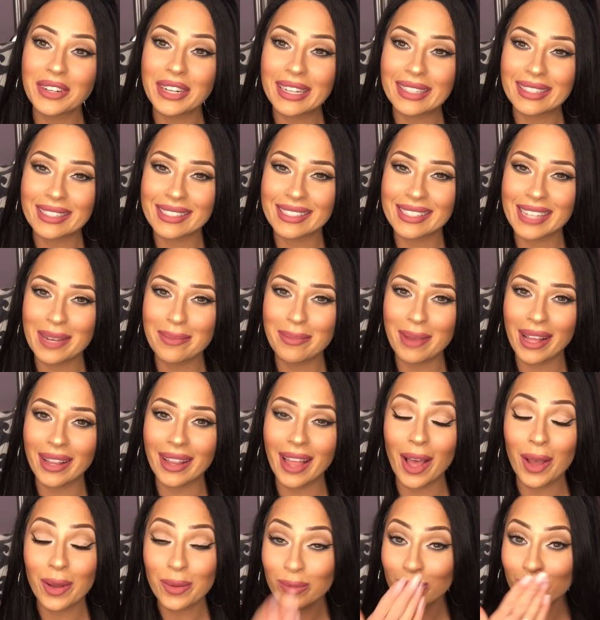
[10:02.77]
forget to stay
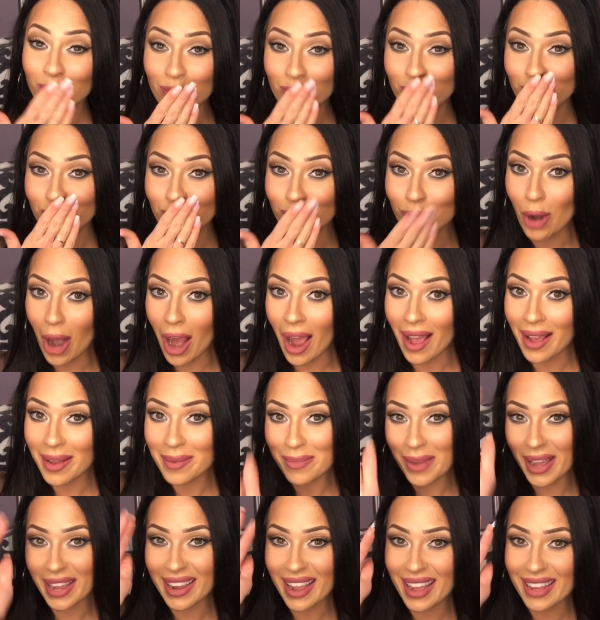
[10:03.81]
Bella. Mwah.
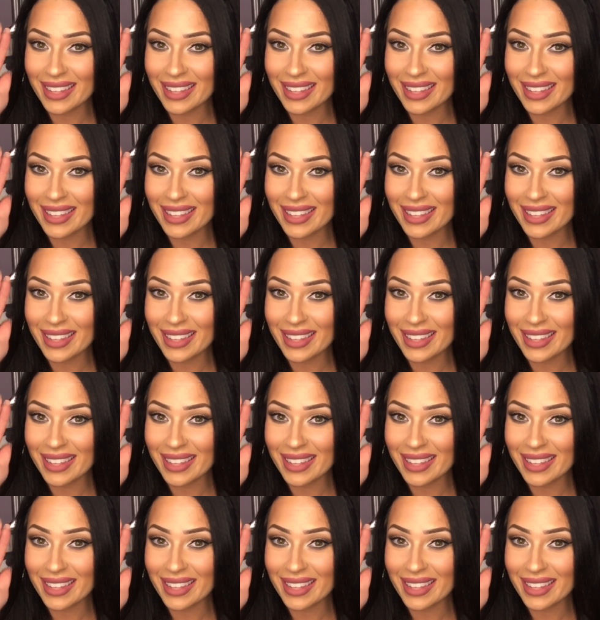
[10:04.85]
Bye